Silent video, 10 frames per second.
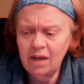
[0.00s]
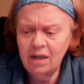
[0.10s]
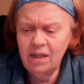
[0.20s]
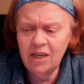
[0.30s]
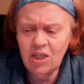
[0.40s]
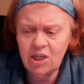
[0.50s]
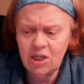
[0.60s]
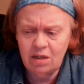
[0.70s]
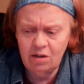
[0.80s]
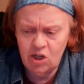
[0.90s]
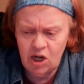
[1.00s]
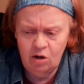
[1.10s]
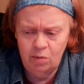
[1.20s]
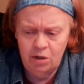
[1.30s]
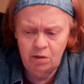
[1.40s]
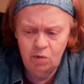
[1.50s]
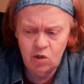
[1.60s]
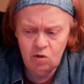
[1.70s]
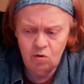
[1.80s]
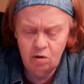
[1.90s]
this gentleman,
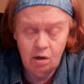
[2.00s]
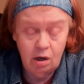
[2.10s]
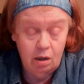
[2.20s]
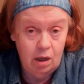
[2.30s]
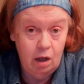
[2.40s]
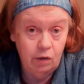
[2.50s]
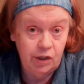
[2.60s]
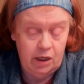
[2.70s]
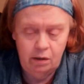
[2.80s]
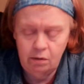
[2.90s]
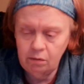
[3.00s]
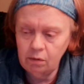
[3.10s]
Mr. Aldean,